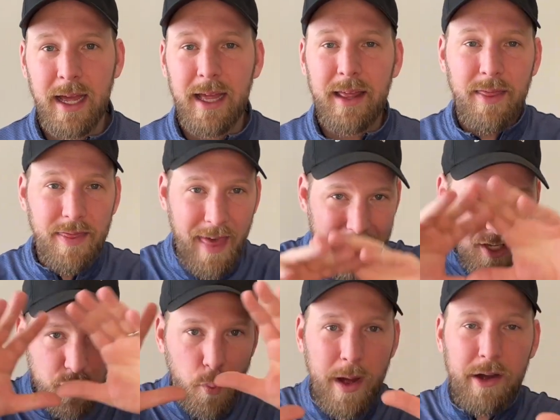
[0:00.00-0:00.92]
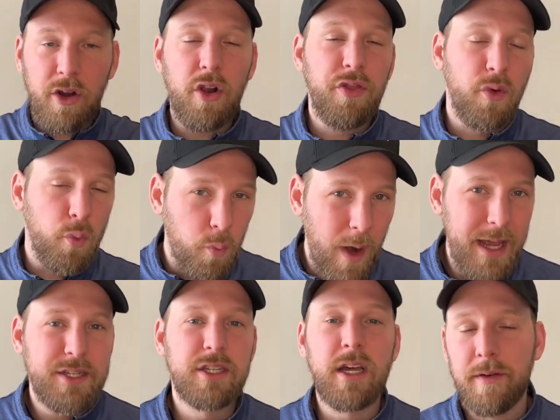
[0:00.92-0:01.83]
That's where the
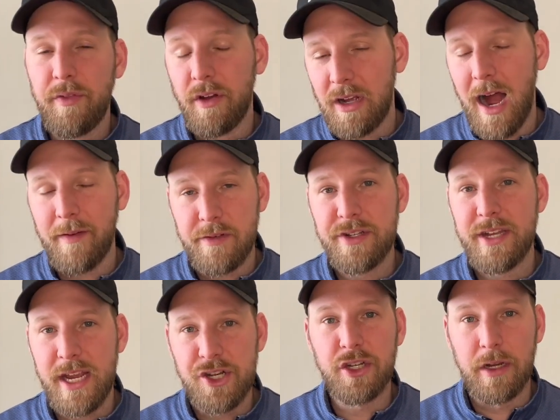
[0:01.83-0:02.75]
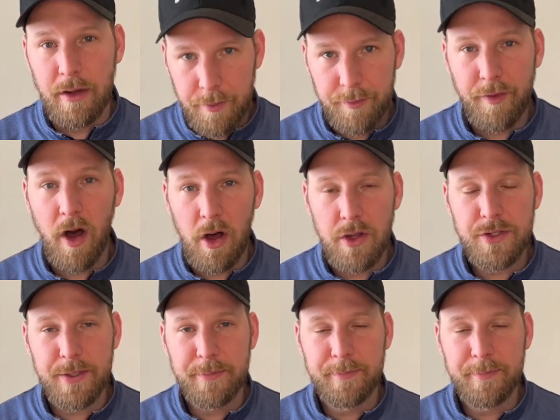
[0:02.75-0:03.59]
rest of the conversation falls.